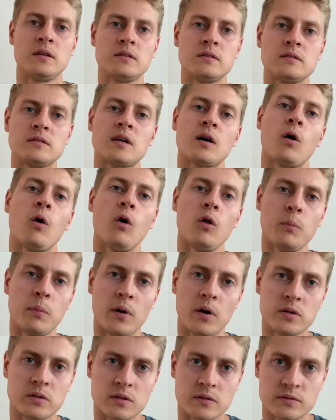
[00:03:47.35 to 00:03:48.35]
The whole
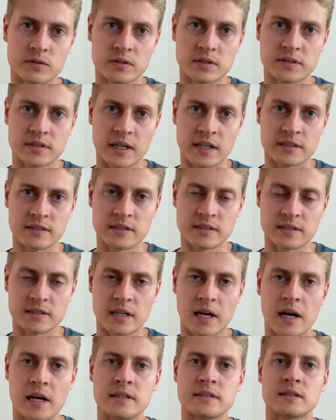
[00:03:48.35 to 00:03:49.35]
point of this
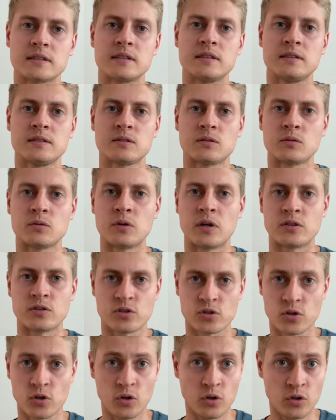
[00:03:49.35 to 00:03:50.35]
exercise is to
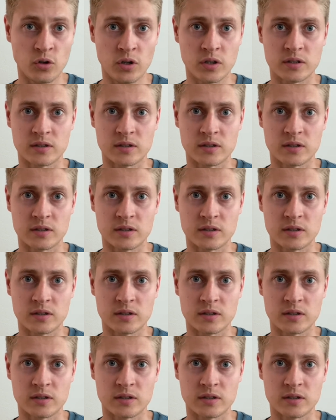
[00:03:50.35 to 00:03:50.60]
ensure